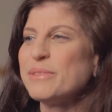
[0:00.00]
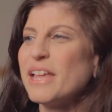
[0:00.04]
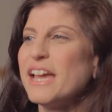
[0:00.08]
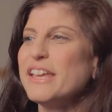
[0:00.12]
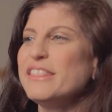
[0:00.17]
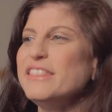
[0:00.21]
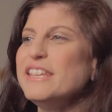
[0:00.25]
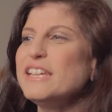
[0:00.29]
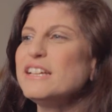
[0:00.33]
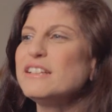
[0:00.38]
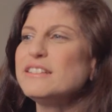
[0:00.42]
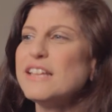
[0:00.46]

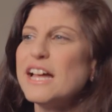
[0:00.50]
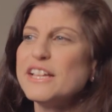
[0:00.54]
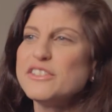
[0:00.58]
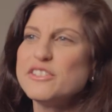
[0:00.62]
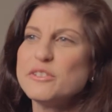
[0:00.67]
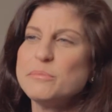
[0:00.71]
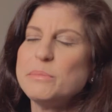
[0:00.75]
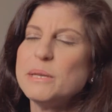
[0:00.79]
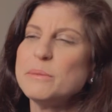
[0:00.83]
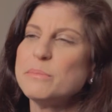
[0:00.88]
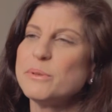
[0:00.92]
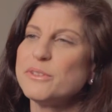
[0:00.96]
I think lots
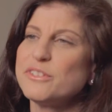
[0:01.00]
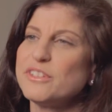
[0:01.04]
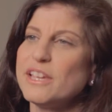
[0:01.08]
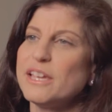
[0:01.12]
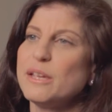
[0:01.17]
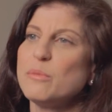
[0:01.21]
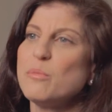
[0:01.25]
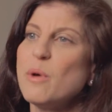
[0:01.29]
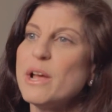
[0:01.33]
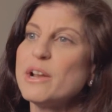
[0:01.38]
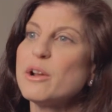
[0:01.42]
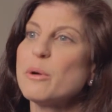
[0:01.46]
of people
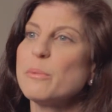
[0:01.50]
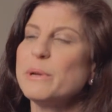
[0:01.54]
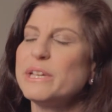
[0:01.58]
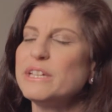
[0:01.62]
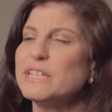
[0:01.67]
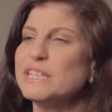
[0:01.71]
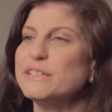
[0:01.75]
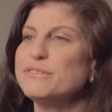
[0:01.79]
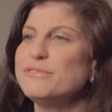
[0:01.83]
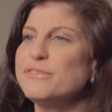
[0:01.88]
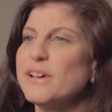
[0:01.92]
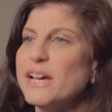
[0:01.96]
say, when are we
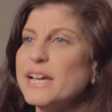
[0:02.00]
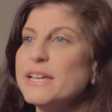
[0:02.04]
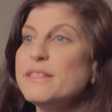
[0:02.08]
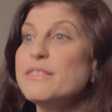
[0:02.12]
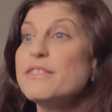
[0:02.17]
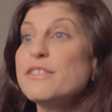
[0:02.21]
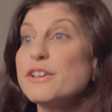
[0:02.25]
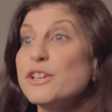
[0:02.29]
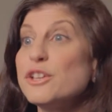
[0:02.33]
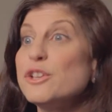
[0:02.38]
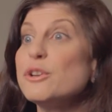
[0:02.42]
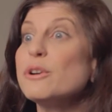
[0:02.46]
going to
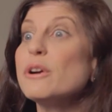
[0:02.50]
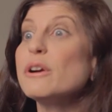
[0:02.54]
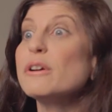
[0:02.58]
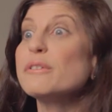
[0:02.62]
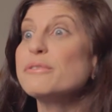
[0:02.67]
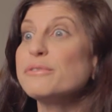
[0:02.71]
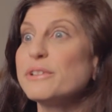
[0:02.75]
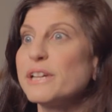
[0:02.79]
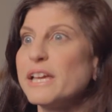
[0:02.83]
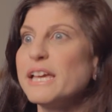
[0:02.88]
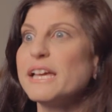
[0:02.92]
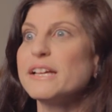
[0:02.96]
find the cure
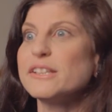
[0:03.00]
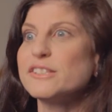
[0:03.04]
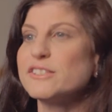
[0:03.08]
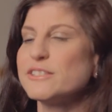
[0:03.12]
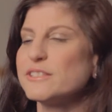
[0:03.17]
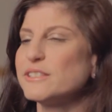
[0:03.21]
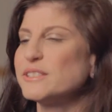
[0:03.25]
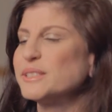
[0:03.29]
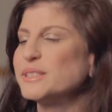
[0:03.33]
for cancer?